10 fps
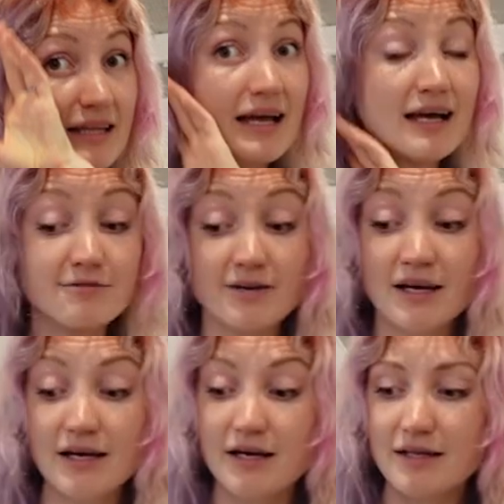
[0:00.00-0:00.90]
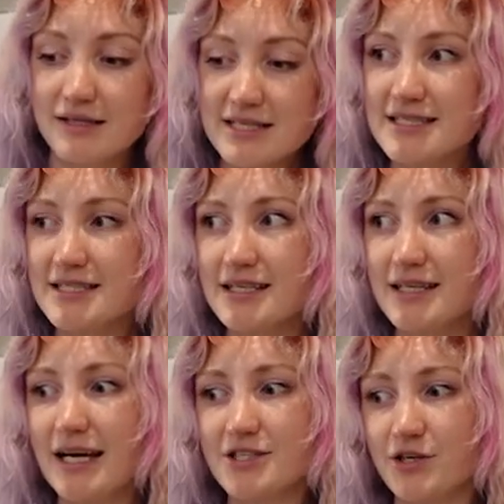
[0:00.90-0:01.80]
They have. This,
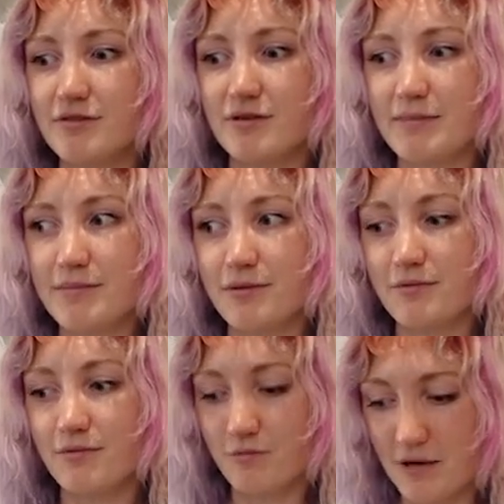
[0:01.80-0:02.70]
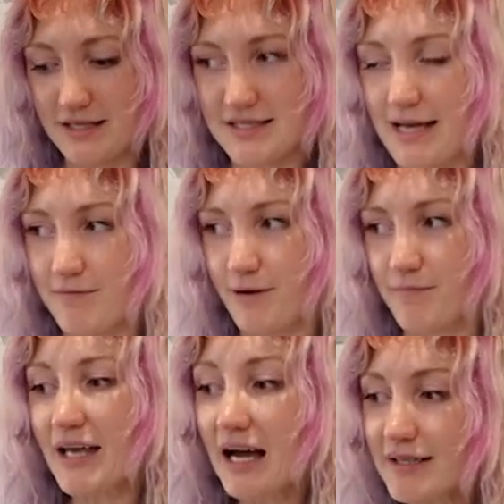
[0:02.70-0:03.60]
I don't remember where this came from.
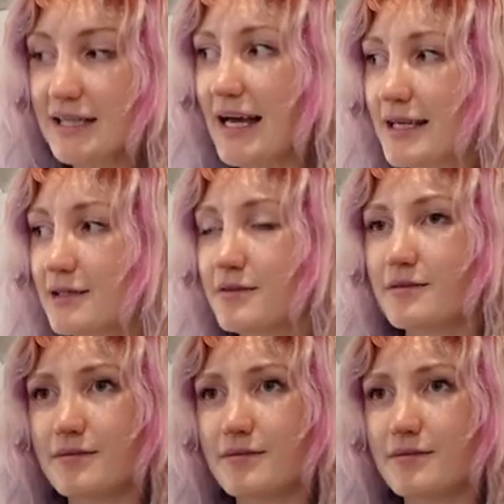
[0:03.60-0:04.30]
I really like it.